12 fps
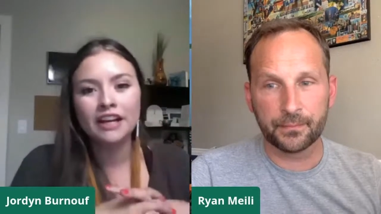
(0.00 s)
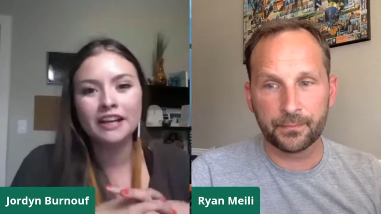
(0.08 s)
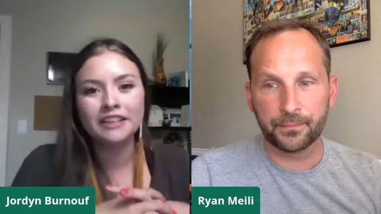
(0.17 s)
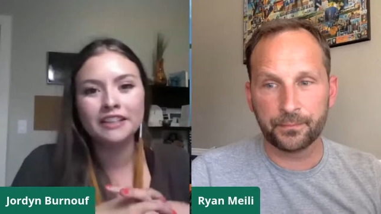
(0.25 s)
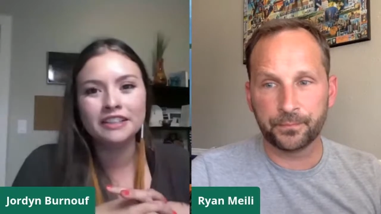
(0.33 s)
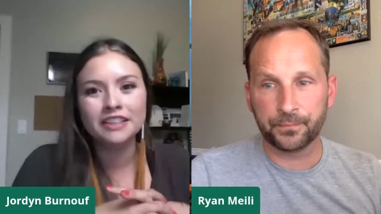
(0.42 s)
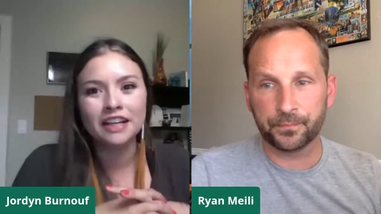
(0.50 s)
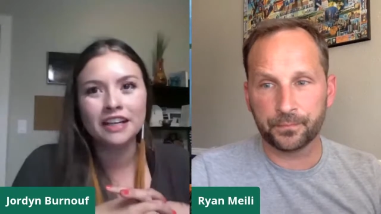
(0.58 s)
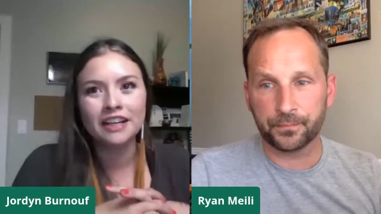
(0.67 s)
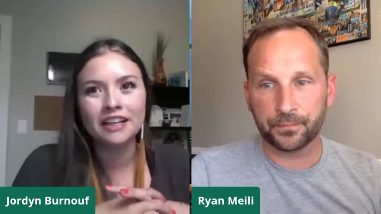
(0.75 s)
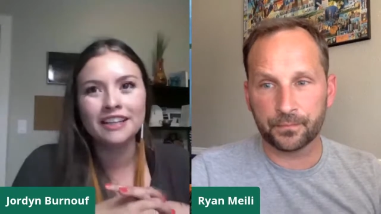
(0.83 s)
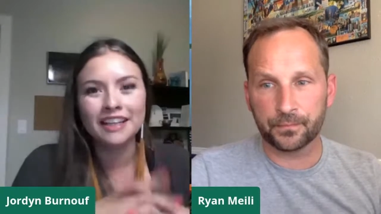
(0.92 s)
Speaker 1: and
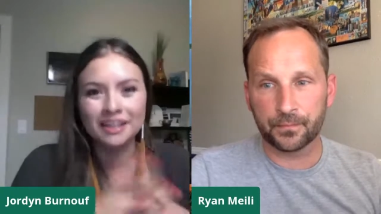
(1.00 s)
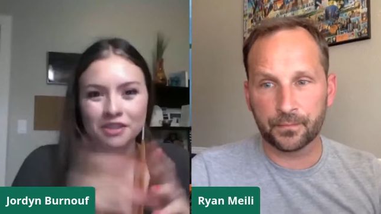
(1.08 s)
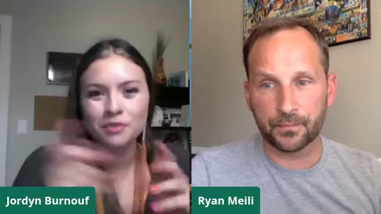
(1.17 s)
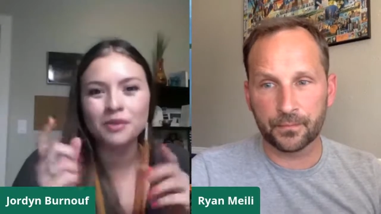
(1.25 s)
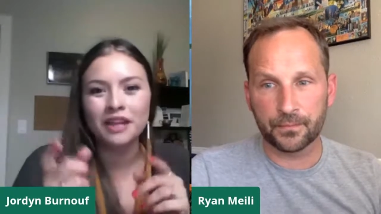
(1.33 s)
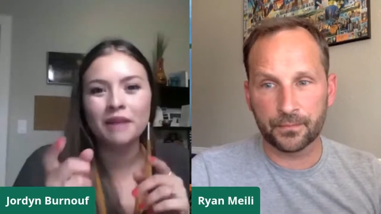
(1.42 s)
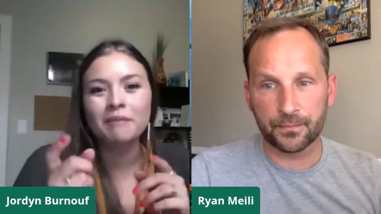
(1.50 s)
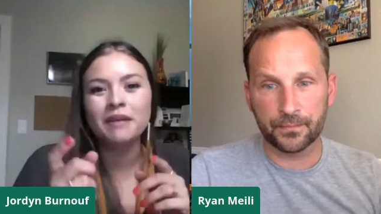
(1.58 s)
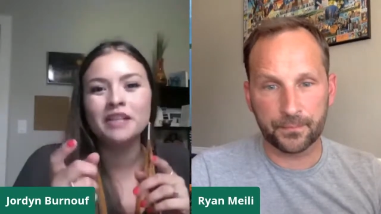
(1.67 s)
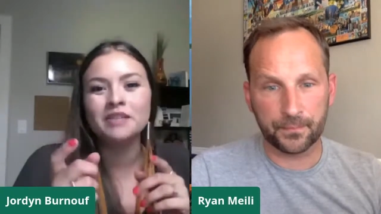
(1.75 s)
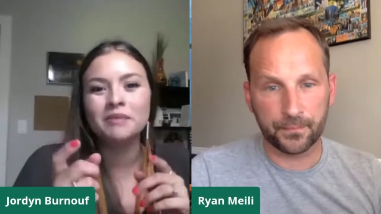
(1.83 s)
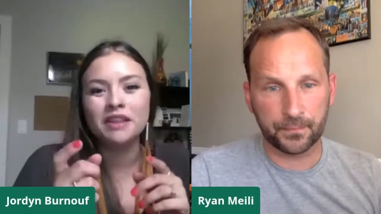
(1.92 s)
that's what that
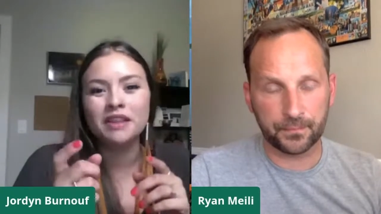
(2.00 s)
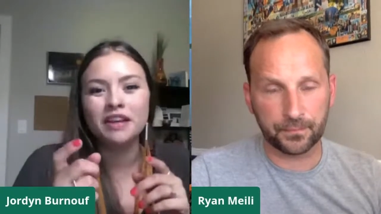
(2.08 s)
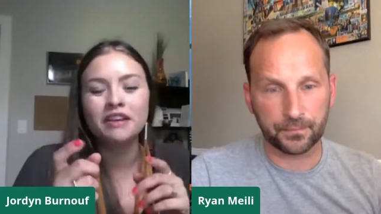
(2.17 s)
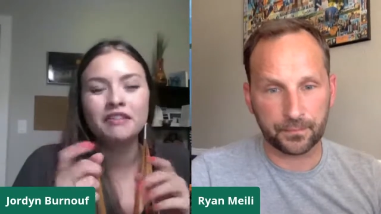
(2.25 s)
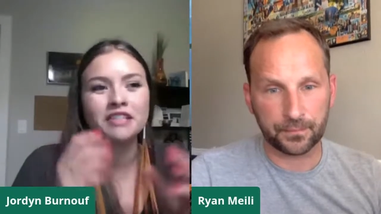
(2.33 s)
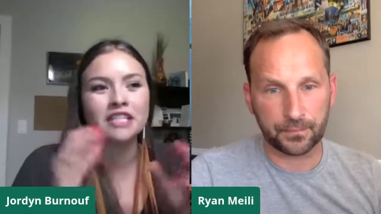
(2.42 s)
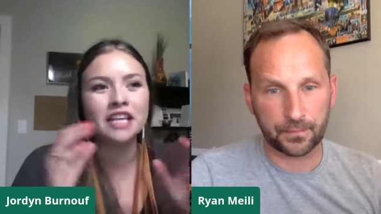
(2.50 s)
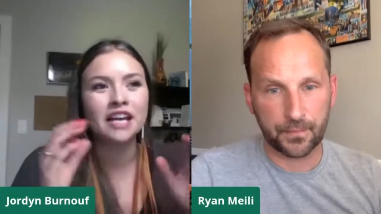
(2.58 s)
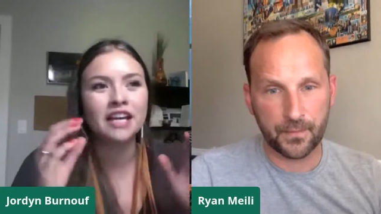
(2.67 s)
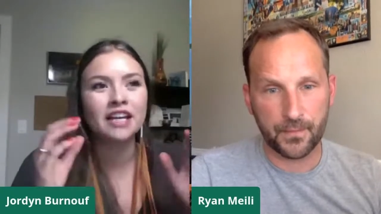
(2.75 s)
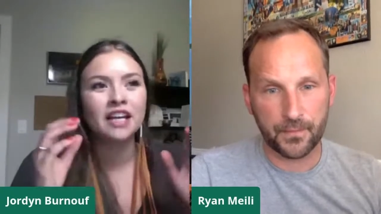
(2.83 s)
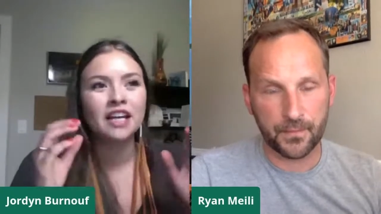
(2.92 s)
makes me think of is like